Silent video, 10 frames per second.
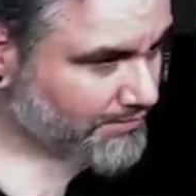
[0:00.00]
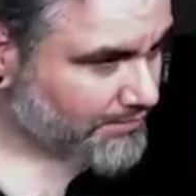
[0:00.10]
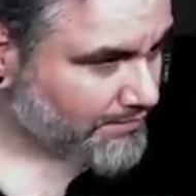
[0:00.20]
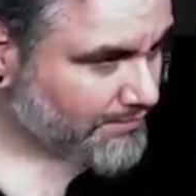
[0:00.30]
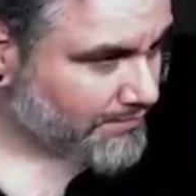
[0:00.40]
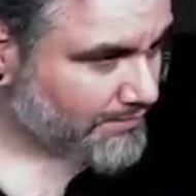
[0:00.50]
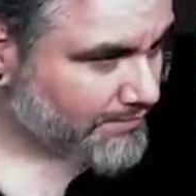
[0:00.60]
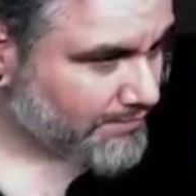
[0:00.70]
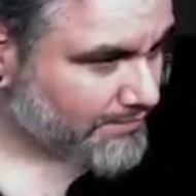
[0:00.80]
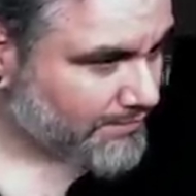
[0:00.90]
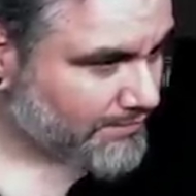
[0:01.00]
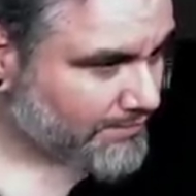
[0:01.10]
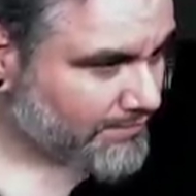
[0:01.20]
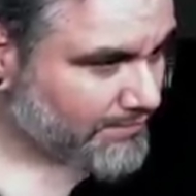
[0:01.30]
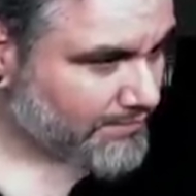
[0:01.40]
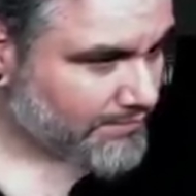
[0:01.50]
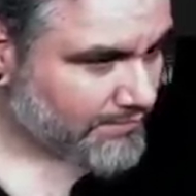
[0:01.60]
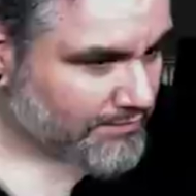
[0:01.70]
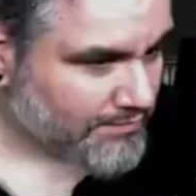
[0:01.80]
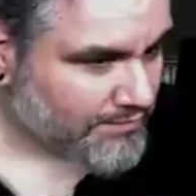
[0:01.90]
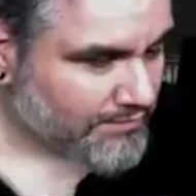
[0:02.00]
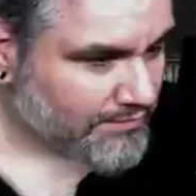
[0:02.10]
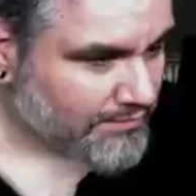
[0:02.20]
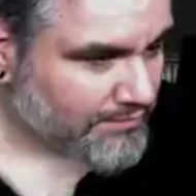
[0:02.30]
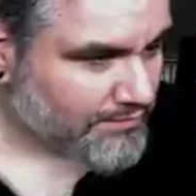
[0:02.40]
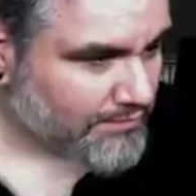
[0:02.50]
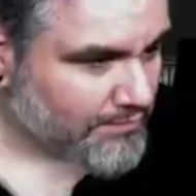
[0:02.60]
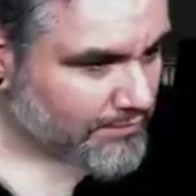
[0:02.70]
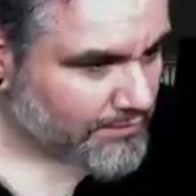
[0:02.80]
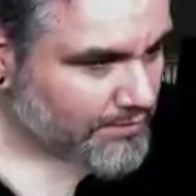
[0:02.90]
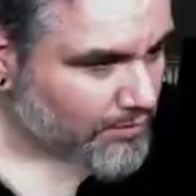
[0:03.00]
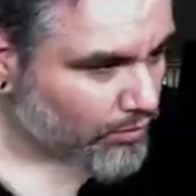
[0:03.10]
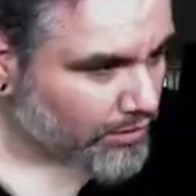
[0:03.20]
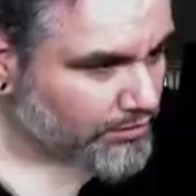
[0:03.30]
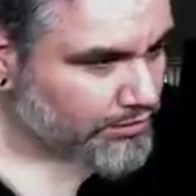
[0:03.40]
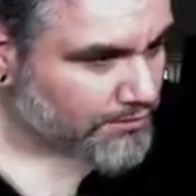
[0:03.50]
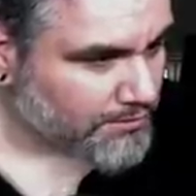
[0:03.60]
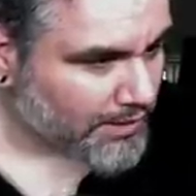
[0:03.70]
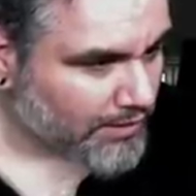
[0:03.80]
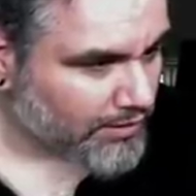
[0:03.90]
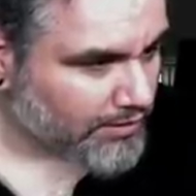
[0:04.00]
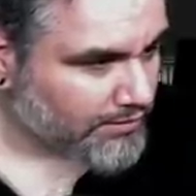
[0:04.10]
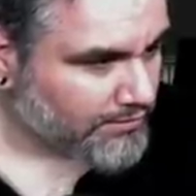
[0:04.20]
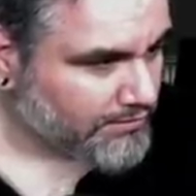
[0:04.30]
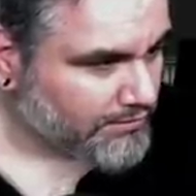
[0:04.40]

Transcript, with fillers: I like it. I like this hand. Why don't you marry it?